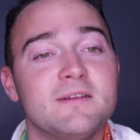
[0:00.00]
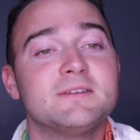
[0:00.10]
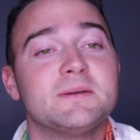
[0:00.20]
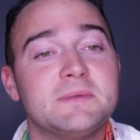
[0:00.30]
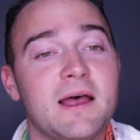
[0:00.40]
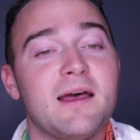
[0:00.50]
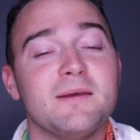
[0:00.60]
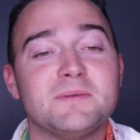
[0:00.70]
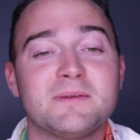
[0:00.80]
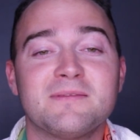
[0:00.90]

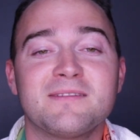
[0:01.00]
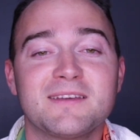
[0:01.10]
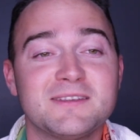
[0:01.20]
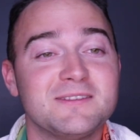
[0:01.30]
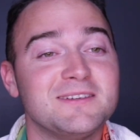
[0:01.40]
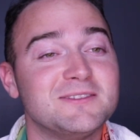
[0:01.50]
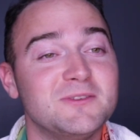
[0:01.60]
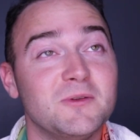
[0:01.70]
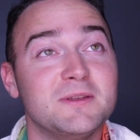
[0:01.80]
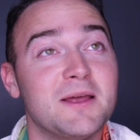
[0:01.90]
Sometimes, because they just
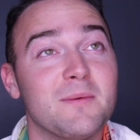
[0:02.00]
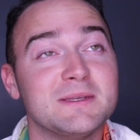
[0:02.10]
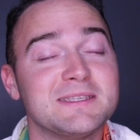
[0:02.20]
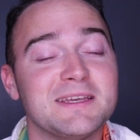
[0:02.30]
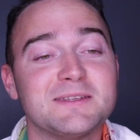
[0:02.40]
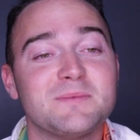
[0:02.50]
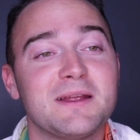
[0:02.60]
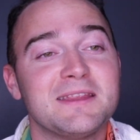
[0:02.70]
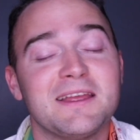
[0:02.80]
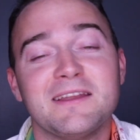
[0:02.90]
do the dumbest things.
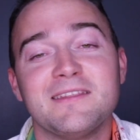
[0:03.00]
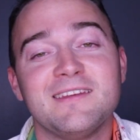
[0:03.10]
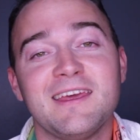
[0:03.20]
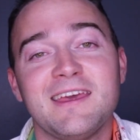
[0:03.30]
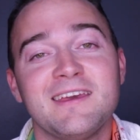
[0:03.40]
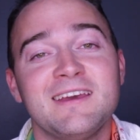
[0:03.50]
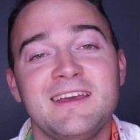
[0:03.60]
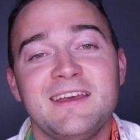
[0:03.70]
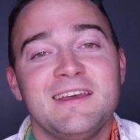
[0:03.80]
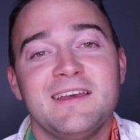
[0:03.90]
But at the end of the day,
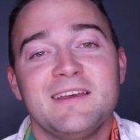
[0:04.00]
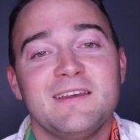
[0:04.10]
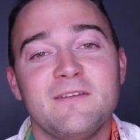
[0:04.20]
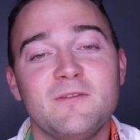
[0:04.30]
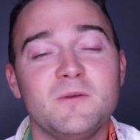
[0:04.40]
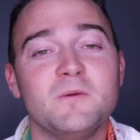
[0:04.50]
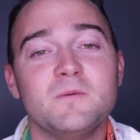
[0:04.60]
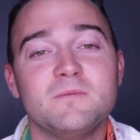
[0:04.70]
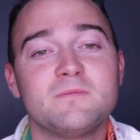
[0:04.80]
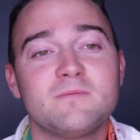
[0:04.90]
if
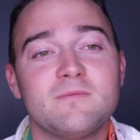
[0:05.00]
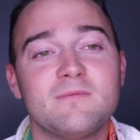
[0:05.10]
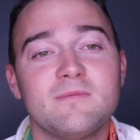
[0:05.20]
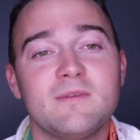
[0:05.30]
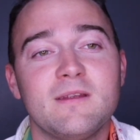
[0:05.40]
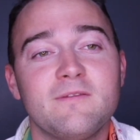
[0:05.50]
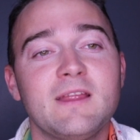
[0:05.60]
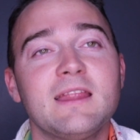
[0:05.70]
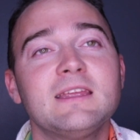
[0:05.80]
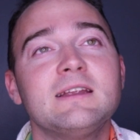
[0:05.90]
at
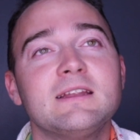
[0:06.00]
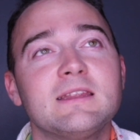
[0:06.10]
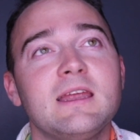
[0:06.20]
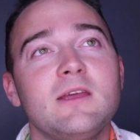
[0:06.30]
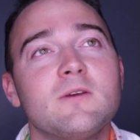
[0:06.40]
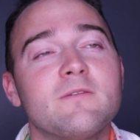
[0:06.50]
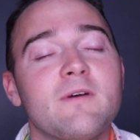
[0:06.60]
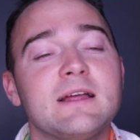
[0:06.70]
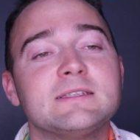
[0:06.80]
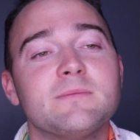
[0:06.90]
the end of the day you can
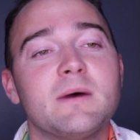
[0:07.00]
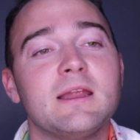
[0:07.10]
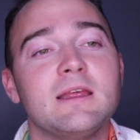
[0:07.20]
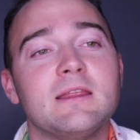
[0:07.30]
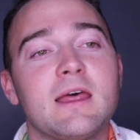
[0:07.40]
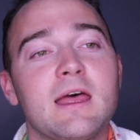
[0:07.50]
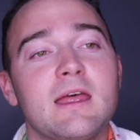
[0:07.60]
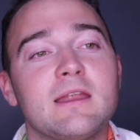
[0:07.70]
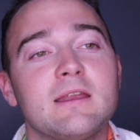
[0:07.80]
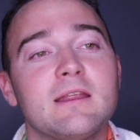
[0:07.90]
find somebody
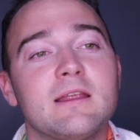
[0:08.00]
that